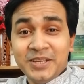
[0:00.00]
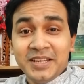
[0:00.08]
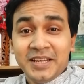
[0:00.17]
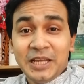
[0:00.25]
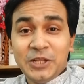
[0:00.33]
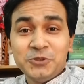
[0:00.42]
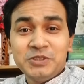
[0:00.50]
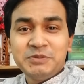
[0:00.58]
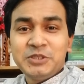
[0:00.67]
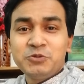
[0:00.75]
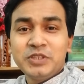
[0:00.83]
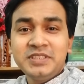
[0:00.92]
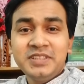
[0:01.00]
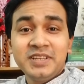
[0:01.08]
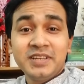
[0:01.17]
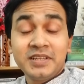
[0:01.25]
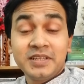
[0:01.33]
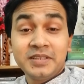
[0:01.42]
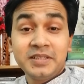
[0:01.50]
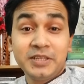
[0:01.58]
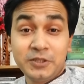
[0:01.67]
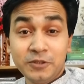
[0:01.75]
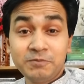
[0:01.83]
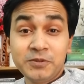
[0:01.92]
Hello everyone.
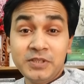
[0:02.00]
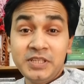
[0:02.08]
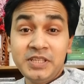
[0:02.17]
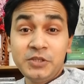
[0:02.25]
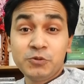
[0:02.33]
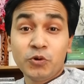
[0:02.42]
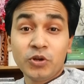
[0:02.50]
Hopefully you